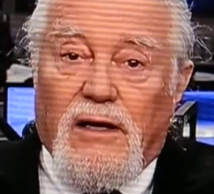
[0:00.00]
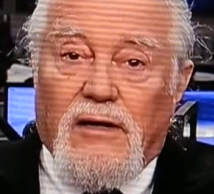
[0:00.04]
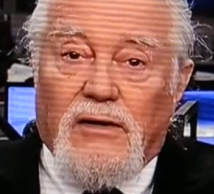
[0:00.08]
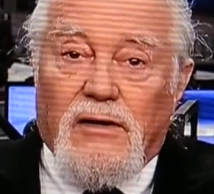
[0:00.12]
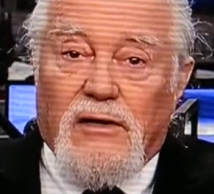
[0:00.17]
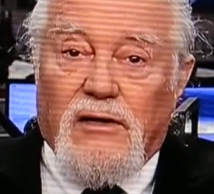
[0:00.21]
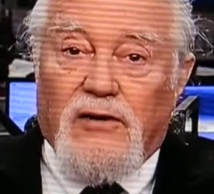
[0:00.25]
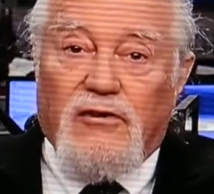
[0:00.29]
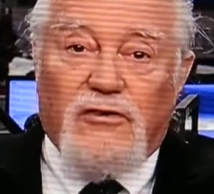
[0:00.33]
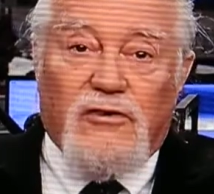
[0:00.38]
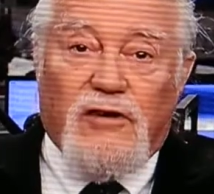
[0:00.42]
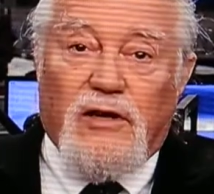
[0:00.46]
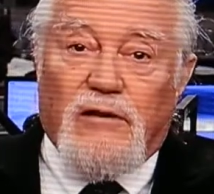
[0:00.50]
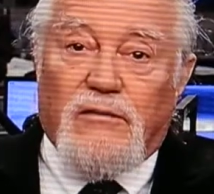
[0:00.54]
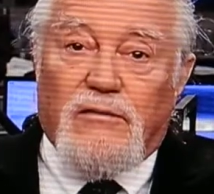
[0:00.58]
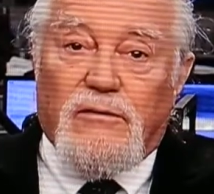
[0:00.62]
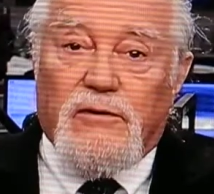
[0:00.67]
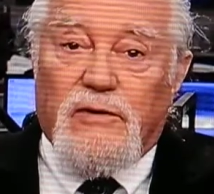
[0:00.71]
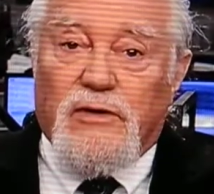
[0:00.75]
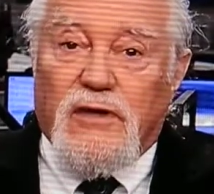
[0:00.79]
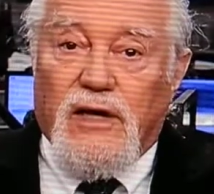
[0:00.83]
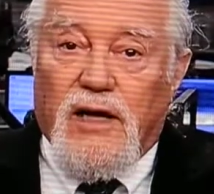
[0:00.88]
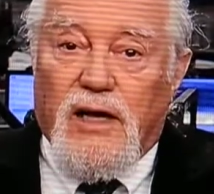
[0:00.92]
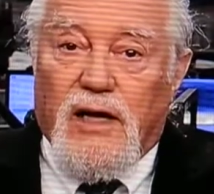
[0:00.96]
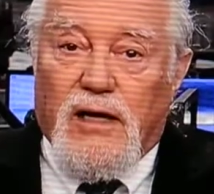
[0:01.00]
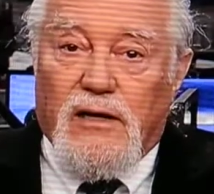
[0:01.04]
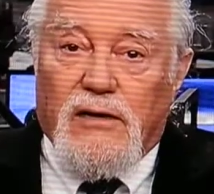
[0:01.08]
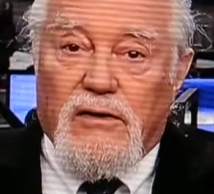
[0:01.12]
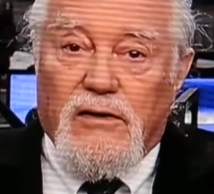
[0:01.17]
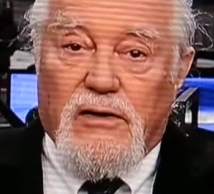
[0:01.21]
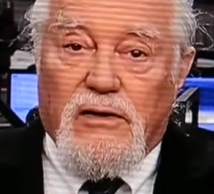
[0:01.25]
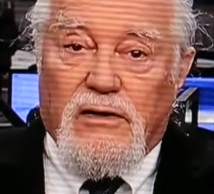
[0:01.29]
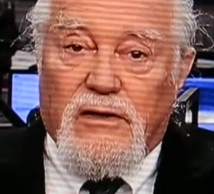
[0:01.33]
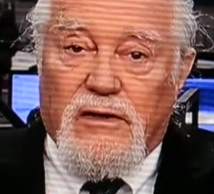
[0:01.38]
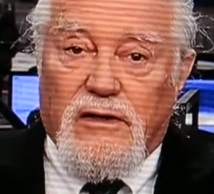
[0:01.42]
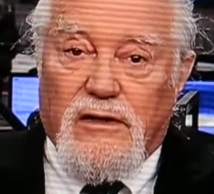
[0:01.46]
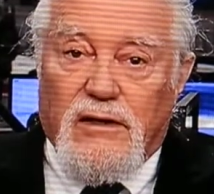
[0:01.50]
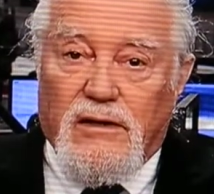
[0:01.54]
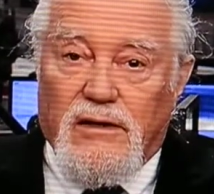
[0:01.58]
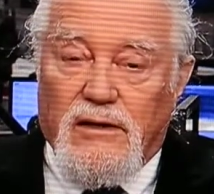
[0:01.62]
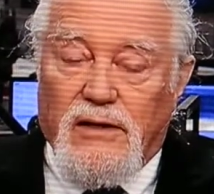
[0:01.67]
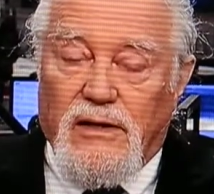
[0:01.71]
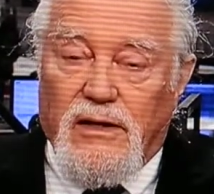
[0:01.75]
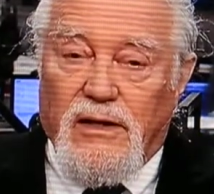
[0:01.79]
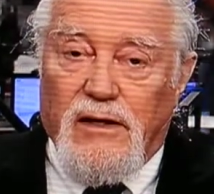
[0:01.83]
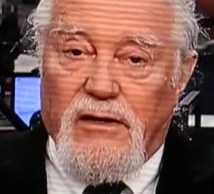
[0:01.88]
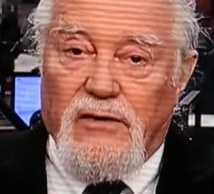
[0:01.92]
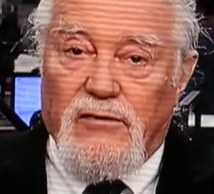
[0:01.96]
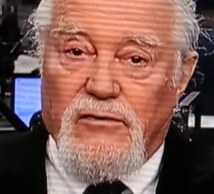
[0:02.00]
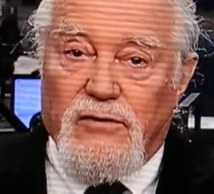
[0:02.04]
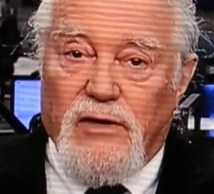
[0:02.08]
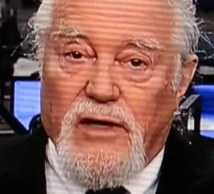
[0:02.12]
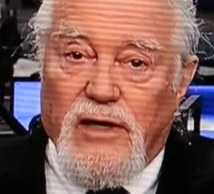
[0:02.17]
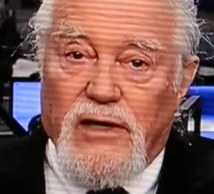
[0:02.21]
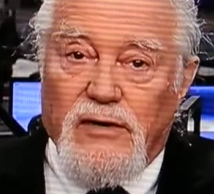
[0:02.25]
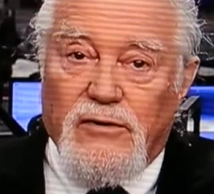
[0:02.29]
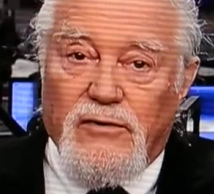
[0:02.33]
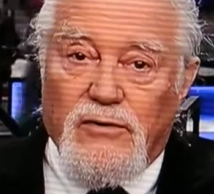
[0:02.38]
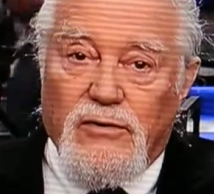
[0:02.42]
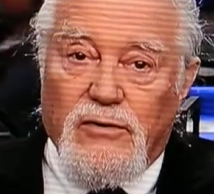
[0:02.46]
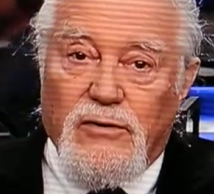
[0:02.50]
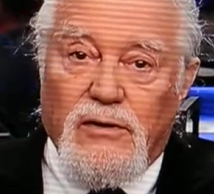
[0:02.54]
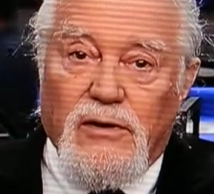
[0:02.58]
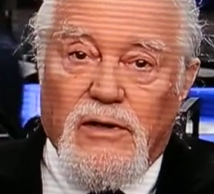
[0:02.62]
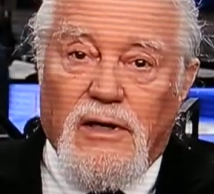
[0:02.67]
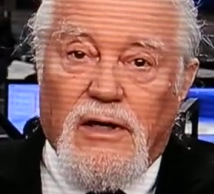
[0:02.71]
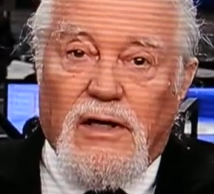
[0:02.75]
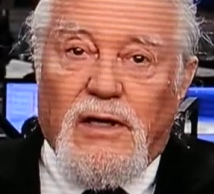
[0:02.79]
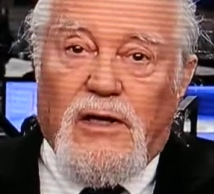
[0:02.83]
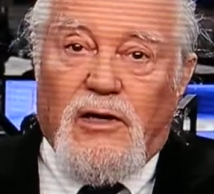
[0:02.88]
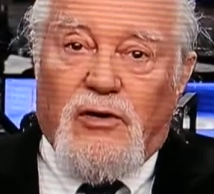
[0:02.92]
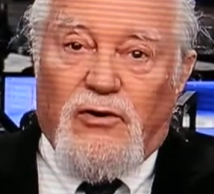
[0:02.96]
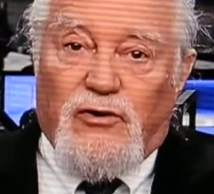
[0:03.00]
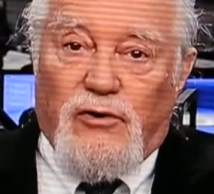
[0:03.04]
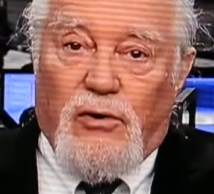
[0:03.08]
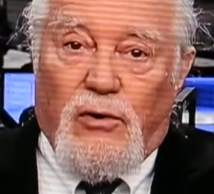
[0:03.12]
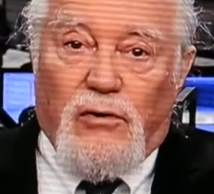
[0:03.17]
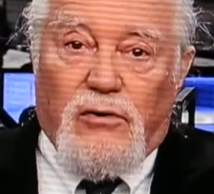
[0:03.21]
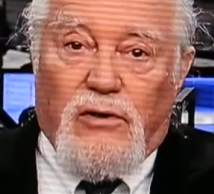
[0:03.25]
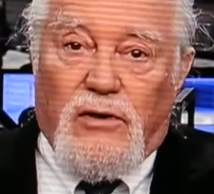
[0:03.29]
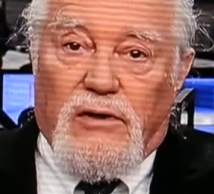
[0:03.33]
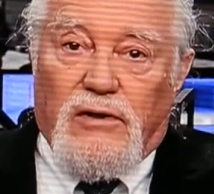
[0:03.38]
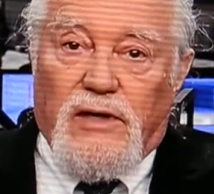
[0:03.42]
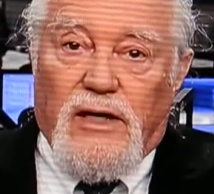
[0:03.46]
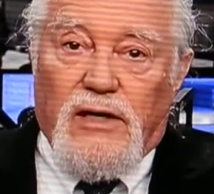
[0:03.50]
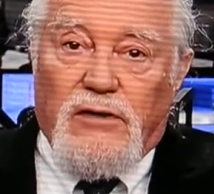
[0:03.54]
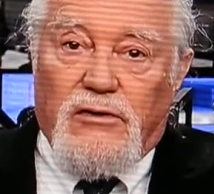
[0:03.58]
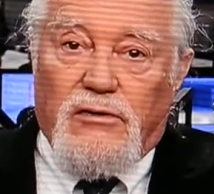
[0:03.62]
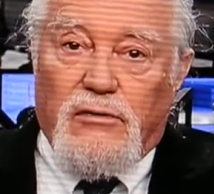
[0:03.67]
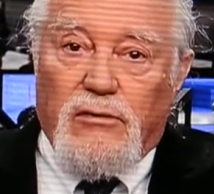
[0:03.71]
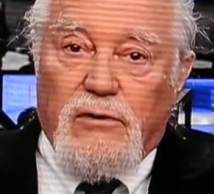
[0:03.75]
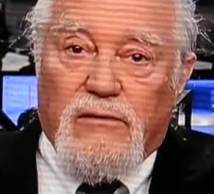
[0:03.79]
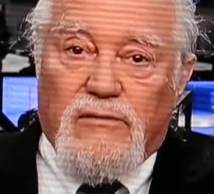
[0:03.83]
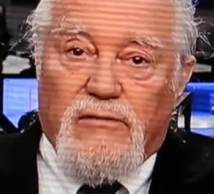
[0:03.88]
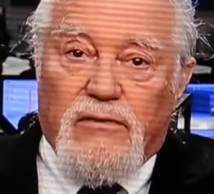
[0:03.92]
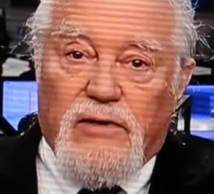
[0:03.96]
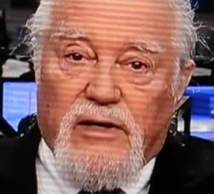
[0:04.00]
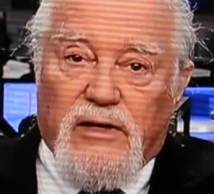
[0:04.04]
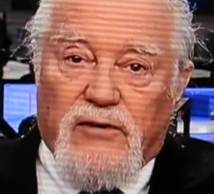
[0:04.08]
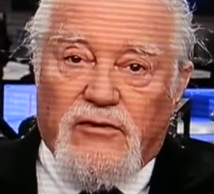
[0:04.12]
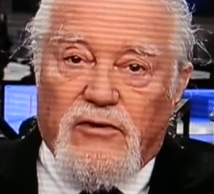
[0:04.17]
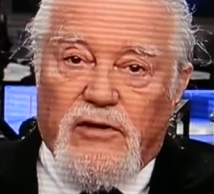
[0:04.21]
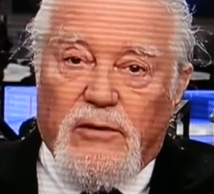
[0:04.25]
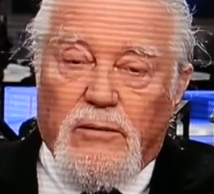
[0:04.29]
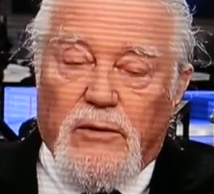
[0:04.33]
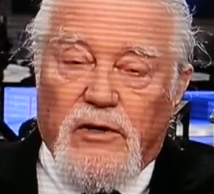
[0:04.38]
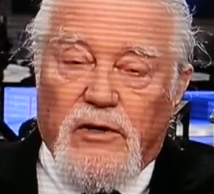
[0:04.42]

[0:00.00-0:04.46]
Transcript: that it's tit for tat, that they are trying to show that they too can flex their